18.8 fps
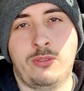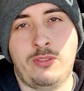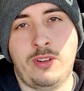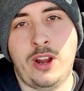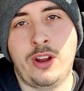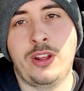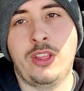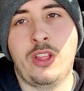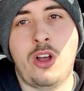
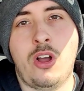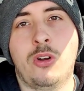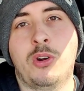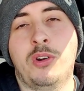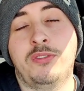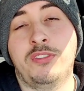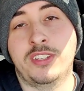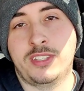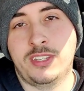very long
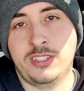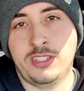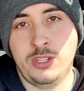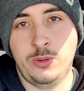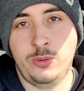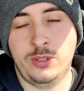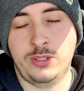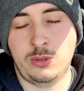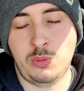or if this is
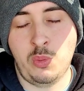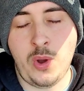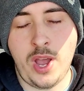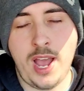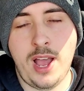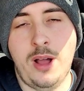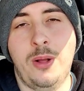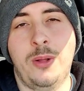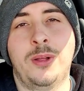new as
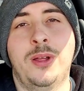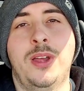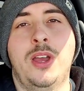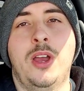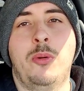well,